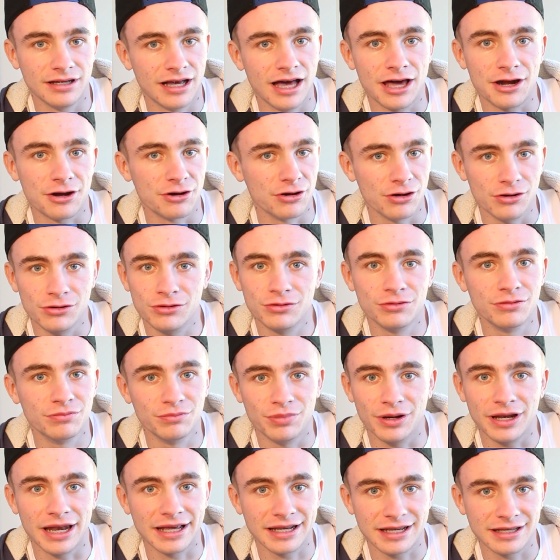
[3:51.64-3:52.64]
I don't know.
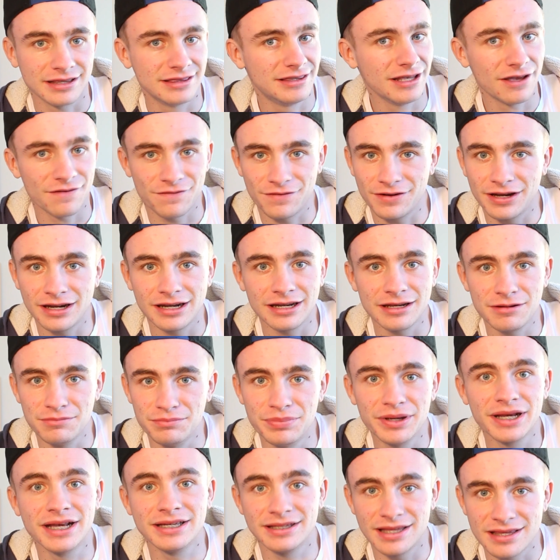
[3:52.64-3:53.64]
But, like, definitely
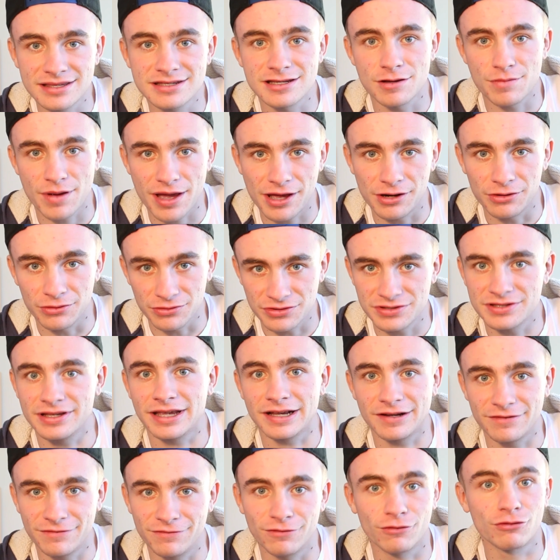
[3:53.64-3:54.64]
bigger than some adults.
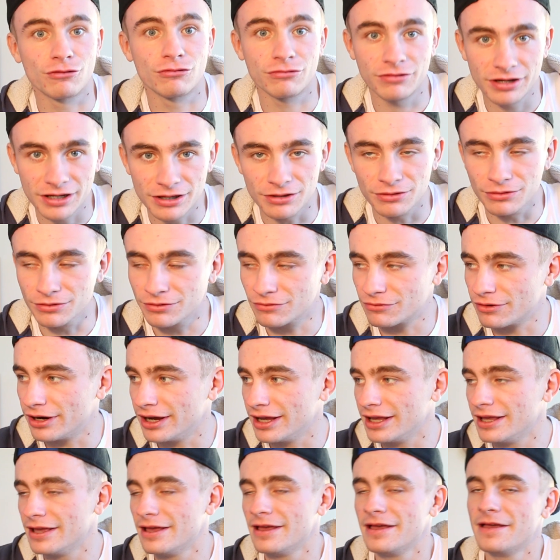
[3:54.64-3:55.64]
Like, for real.
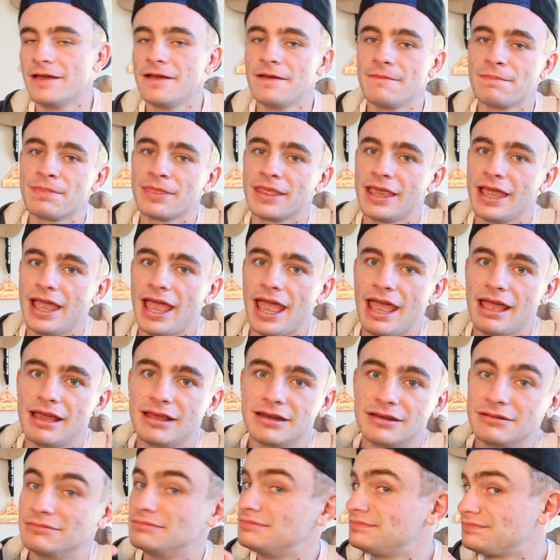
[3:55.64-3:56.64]
Right?
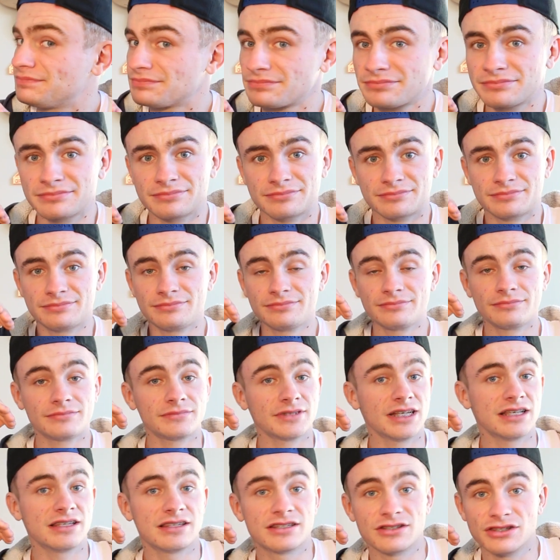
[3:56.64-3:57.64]
And
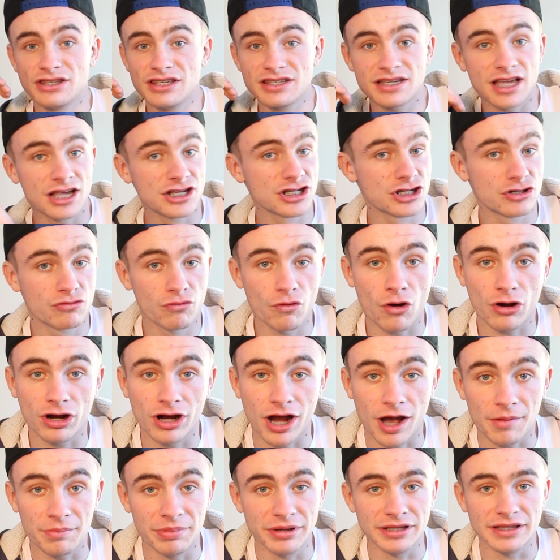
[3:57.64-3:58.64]
so these guys just
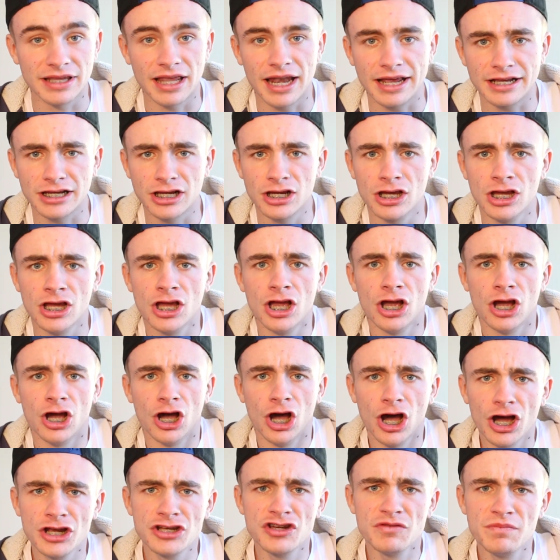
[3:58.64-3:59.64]
rock up and they're like,
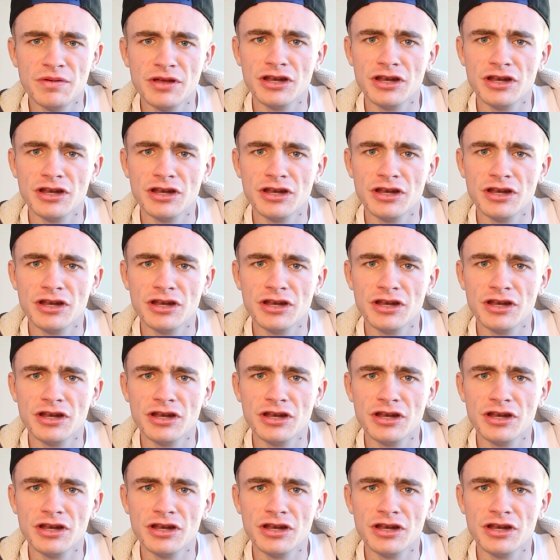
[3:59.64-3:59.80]
heard you